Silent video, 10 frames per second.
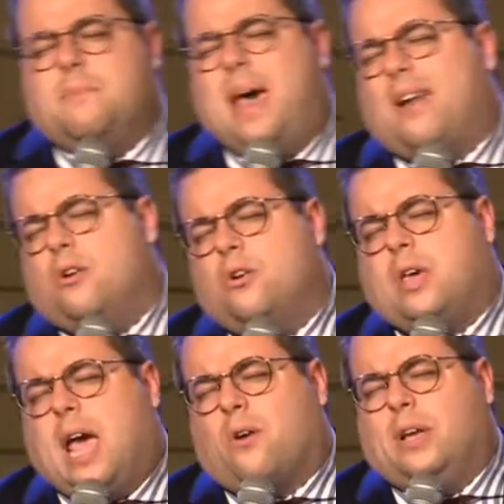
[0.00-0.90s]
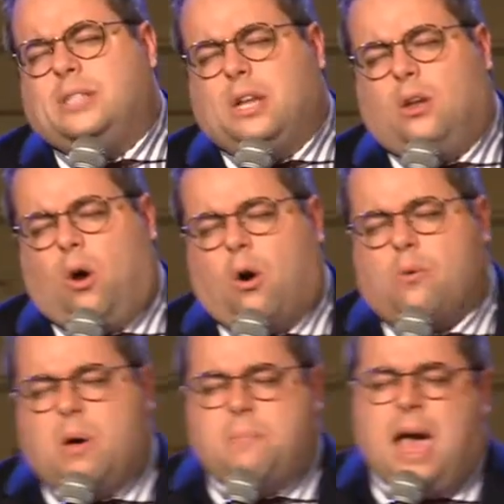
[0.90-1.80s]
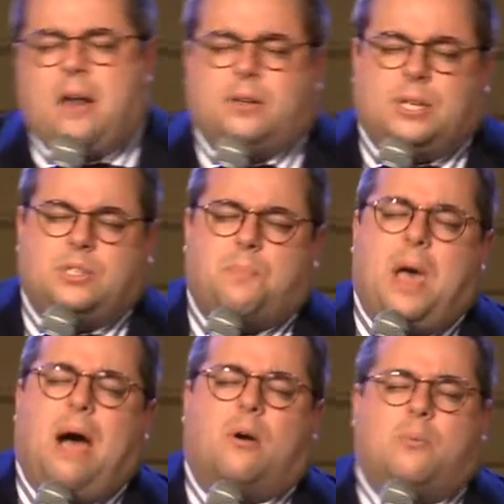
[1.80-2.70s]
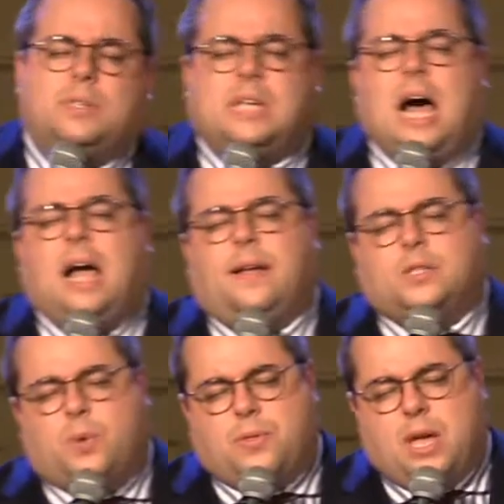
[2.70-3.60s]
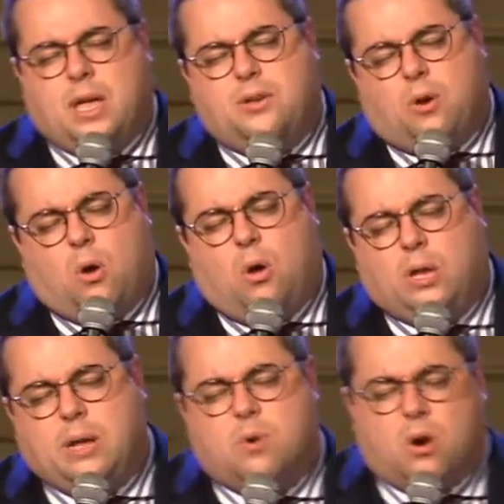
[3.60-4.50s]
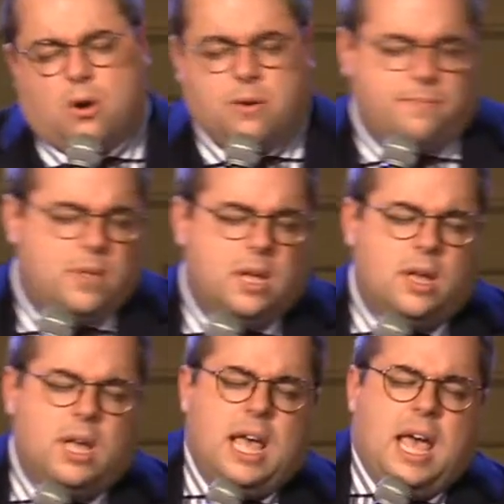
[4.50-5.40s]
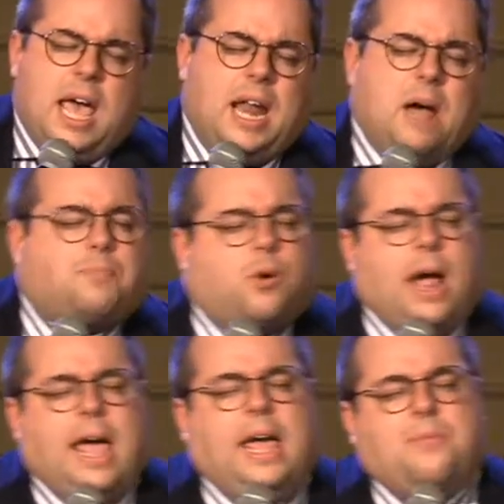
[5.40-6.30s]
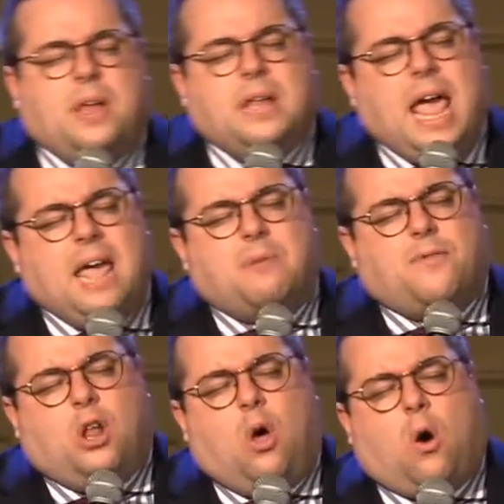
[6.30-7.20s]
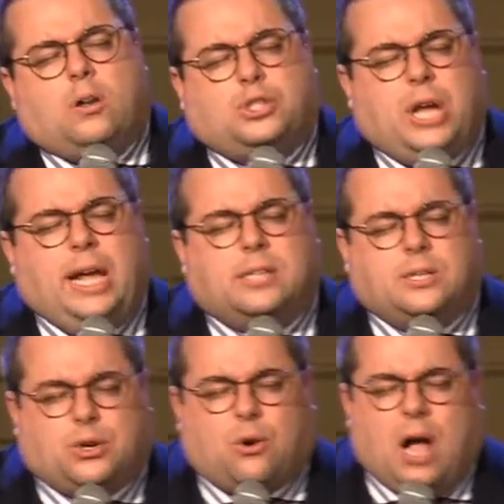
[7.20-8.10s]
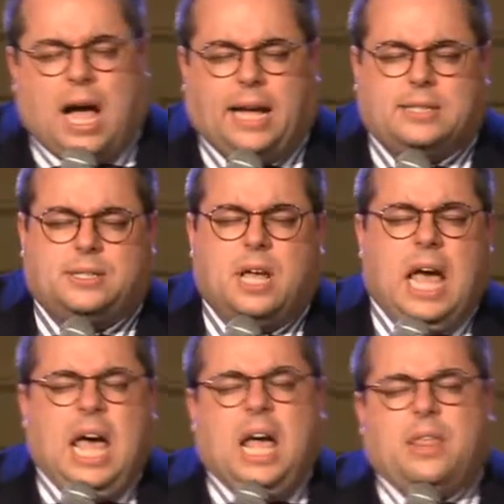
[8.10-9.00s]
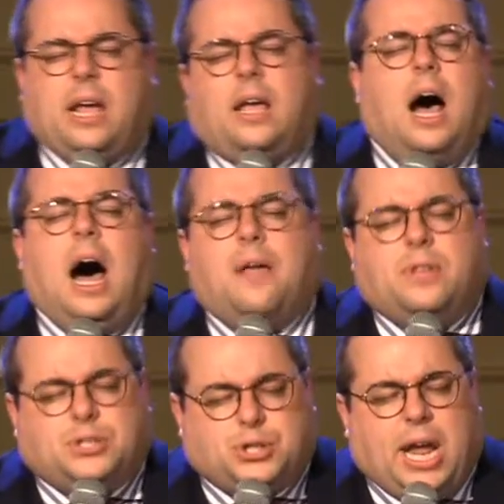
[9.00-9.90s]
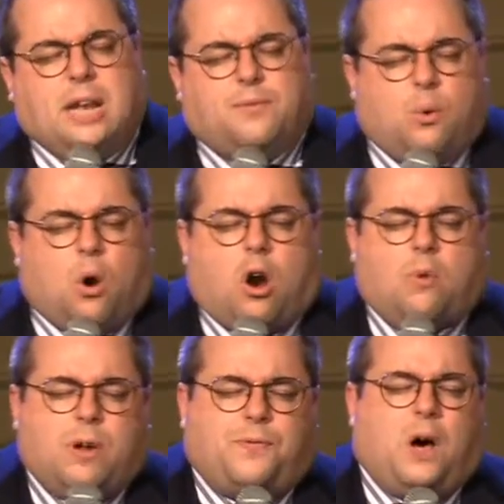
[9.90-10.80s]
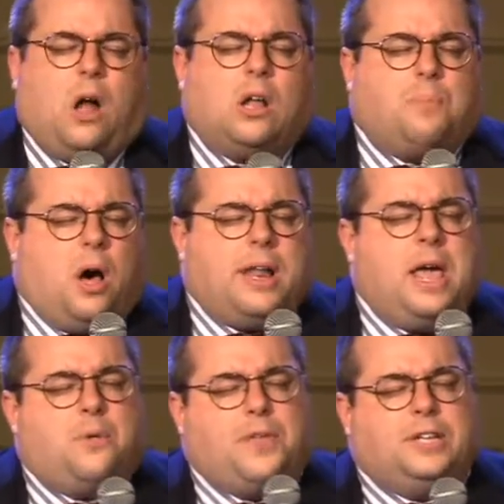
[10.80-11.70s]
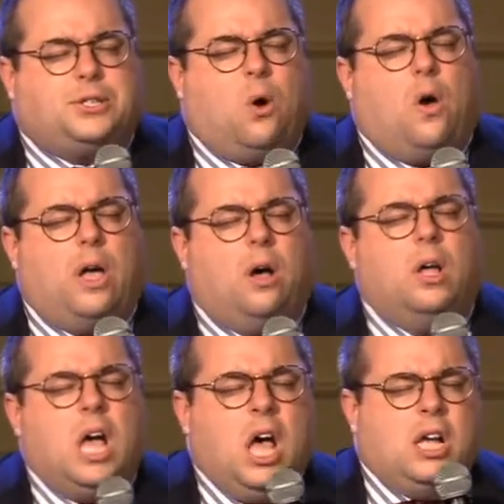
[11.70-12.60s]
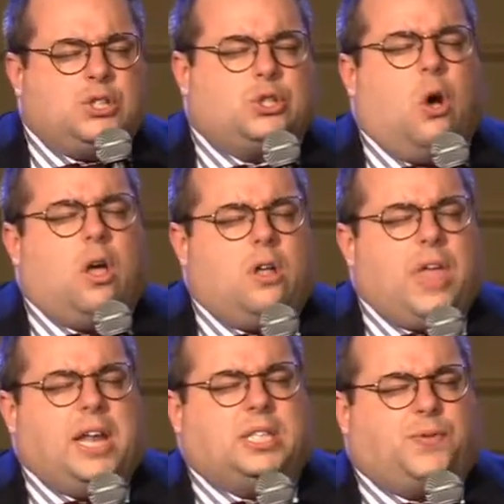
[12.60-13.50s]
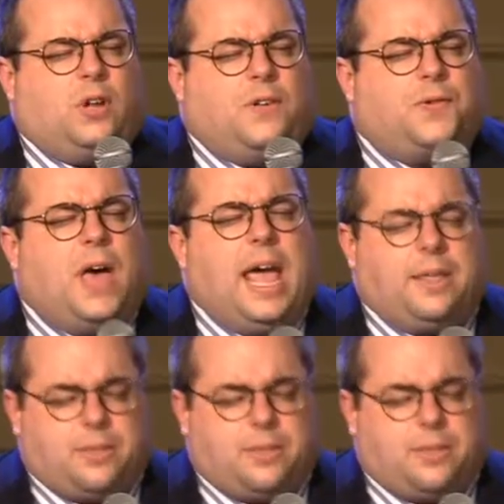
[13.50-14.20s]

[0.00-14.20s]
matter who carries it. Lord, what matters is the power resides within your holy word. And I pray in the name of the Lord Jesus Christ that God, the seed of the word, would fall upon healthy soil, soil that is full of faith,